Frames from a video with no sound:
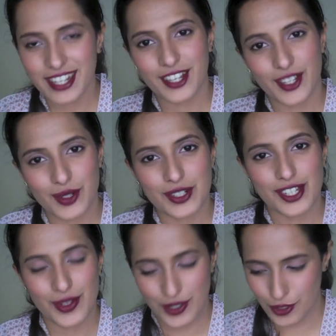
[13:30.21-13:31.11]
cute
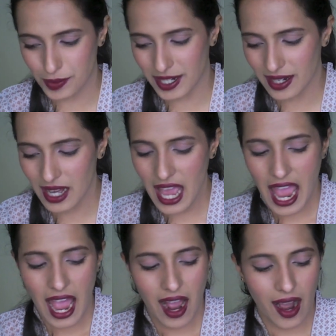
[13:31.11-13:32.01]
YouTuber,
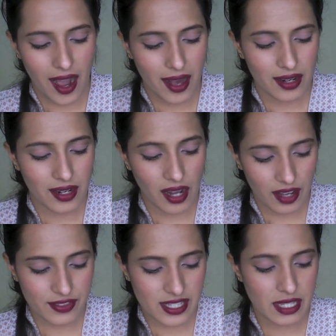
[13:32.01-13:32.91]

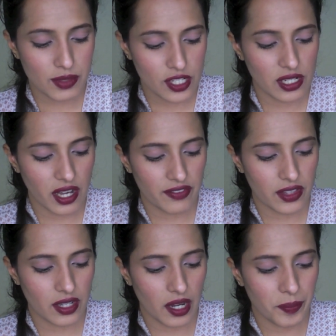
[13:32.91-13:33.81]
seems to love
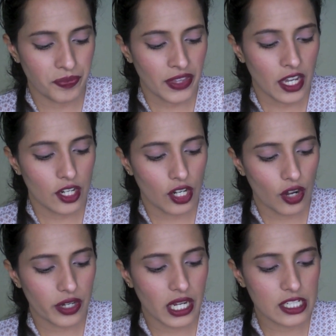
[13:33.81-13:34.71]
the
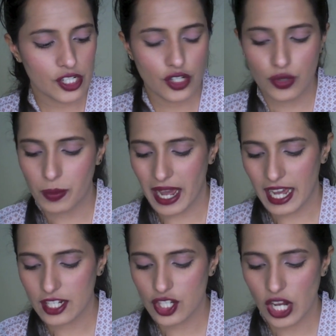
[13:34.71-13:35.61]
L'Oreal True
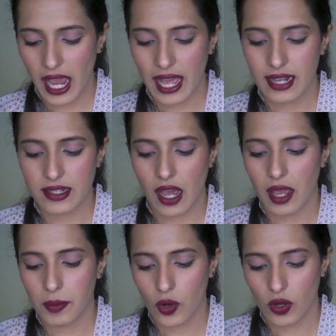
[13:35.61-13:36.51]
Match, and
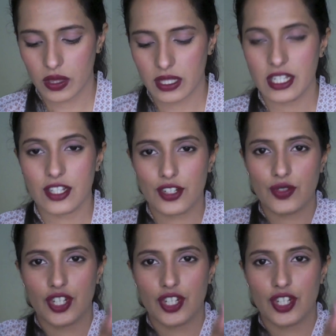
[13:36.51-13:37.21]
I bought these two